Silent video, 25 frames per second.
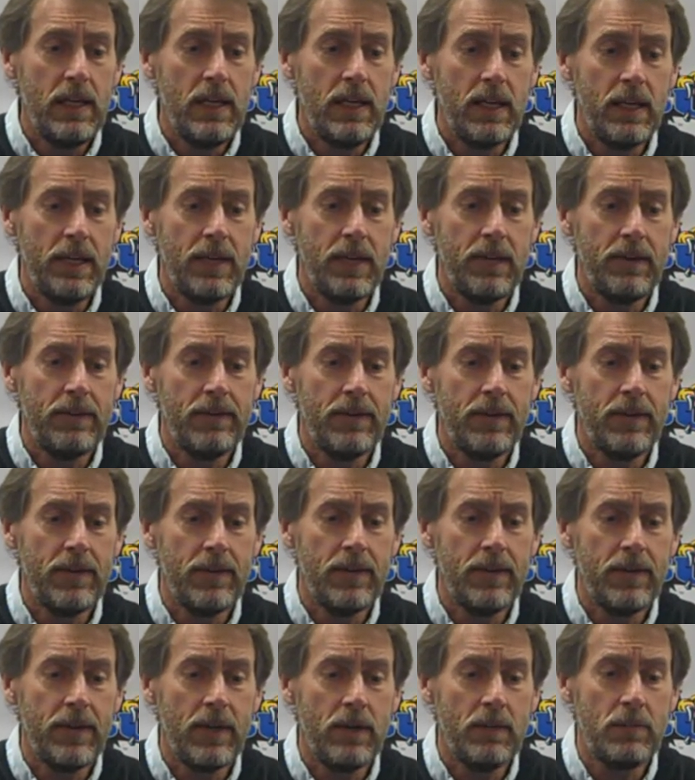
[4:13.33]
and
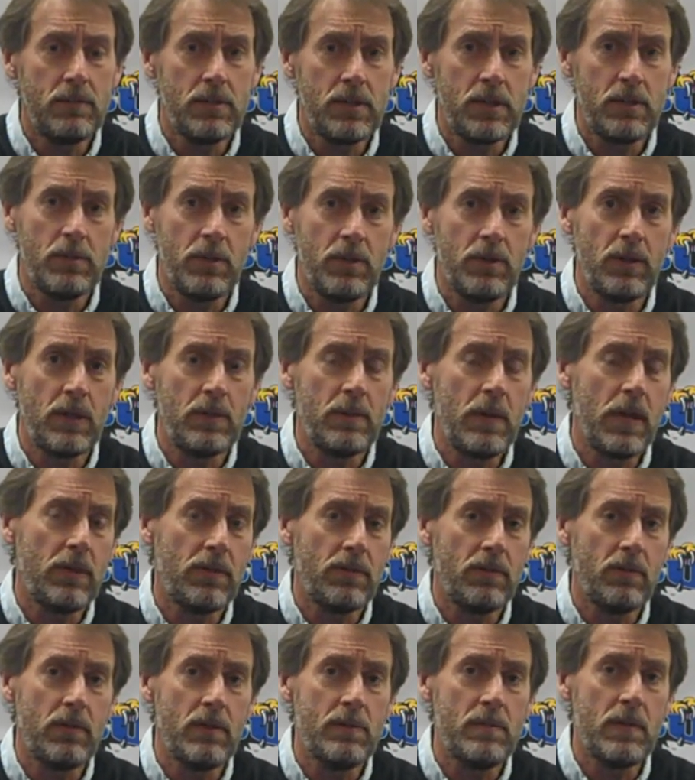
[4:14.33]
I was commuting
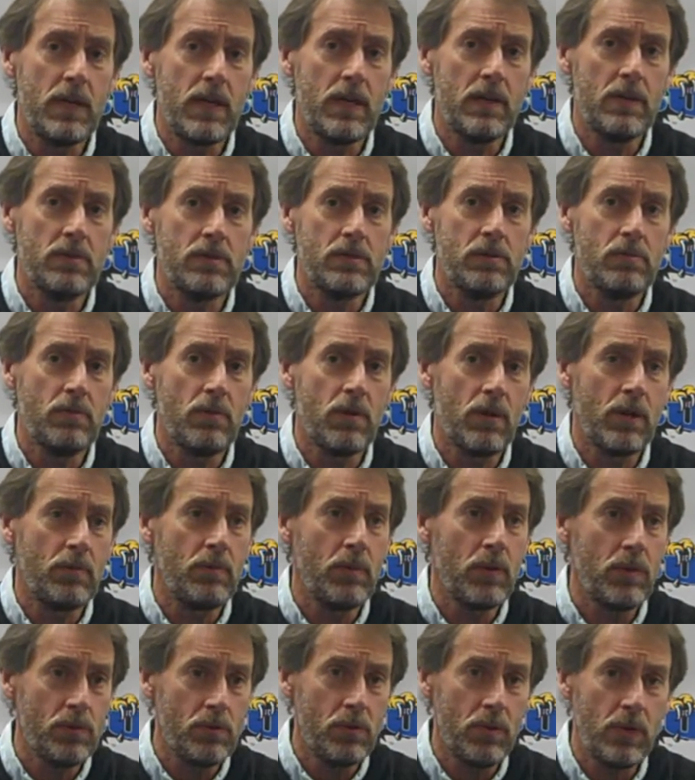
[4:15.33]
about 30 miles to work,
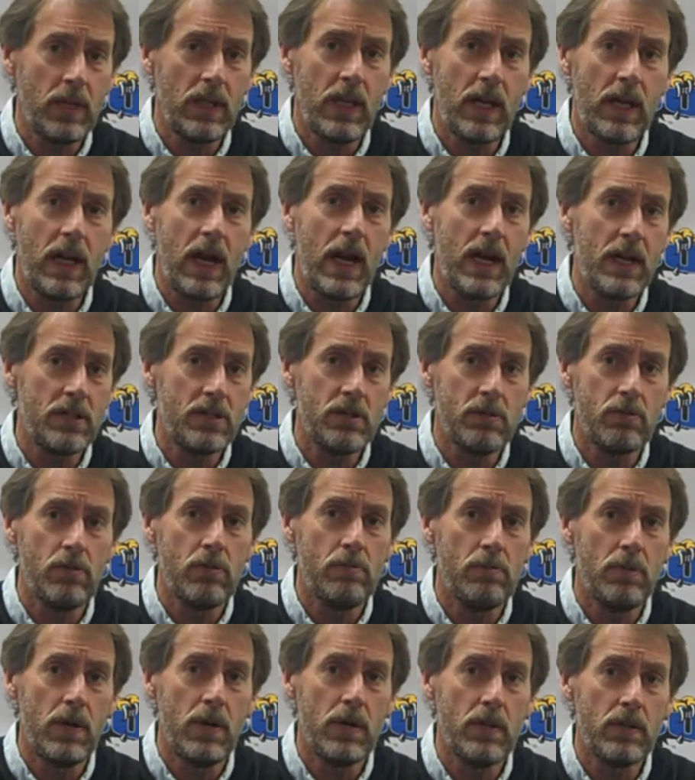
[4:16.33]
and we were doing a lot of high
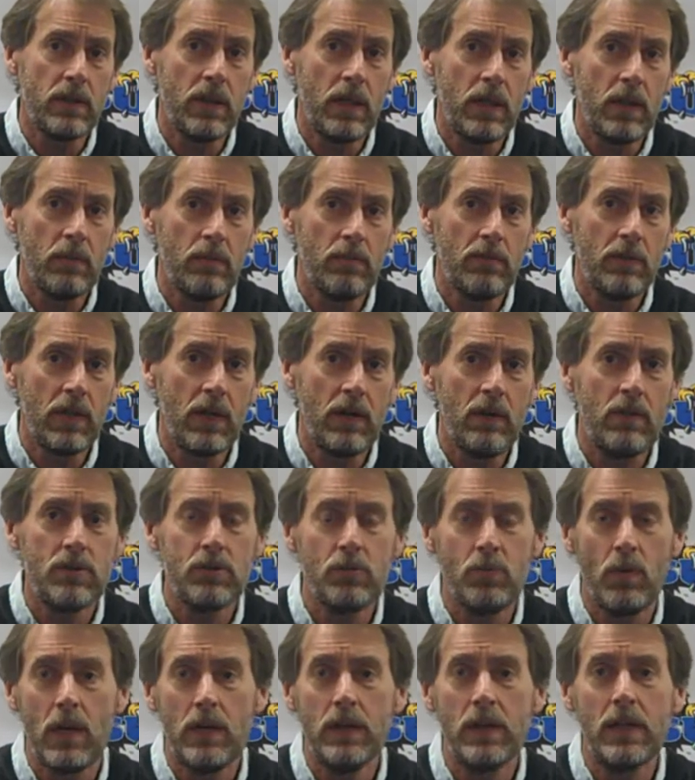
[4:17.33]
school ball games, and I
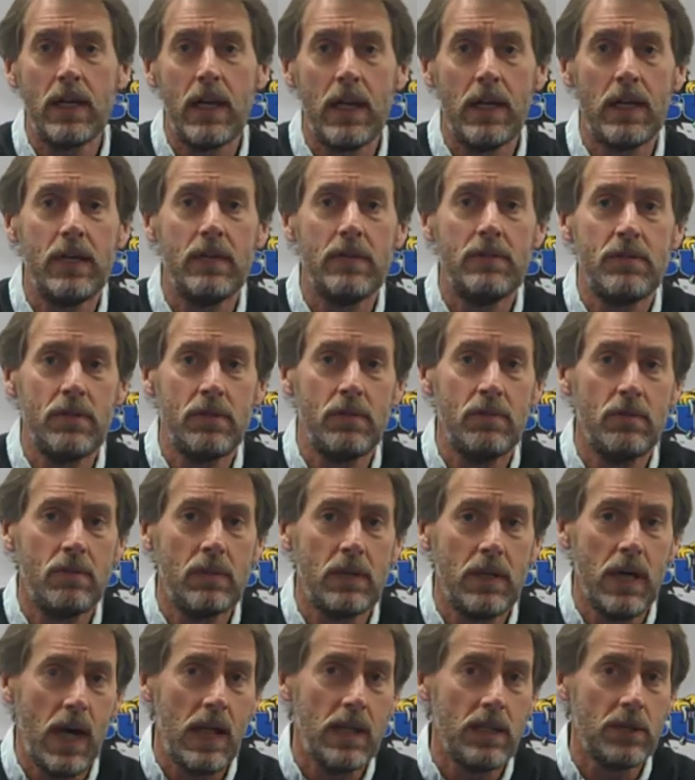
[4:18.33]
always wanted to get into
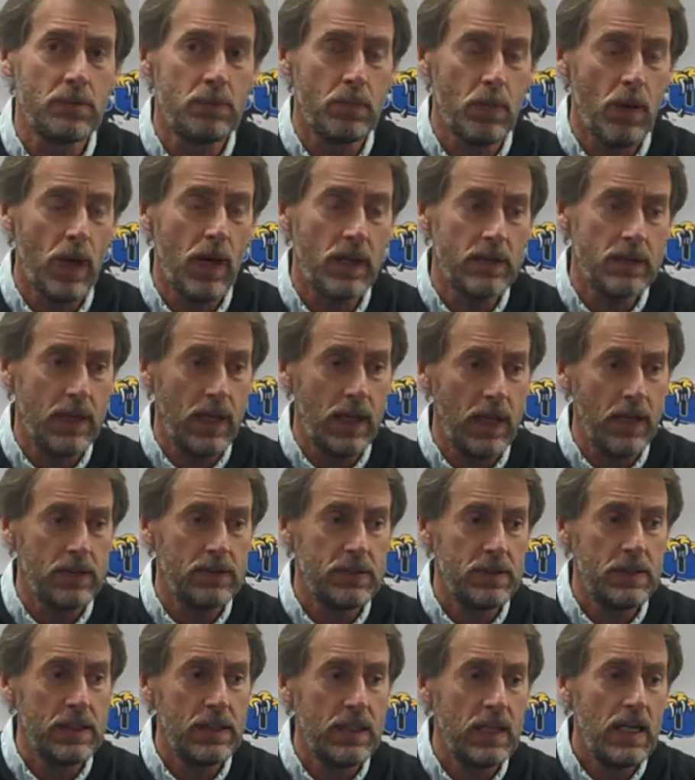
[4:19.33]
college
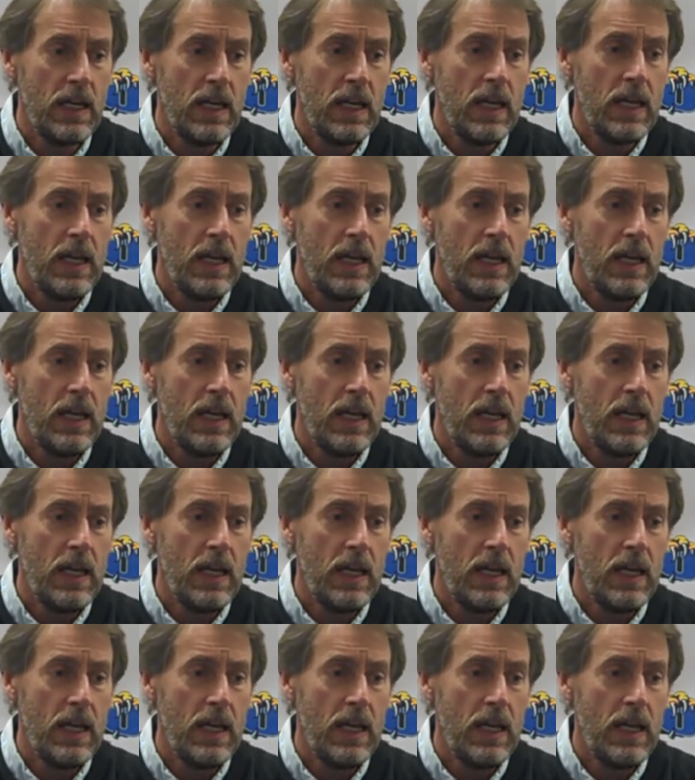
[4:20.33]
broadcasting.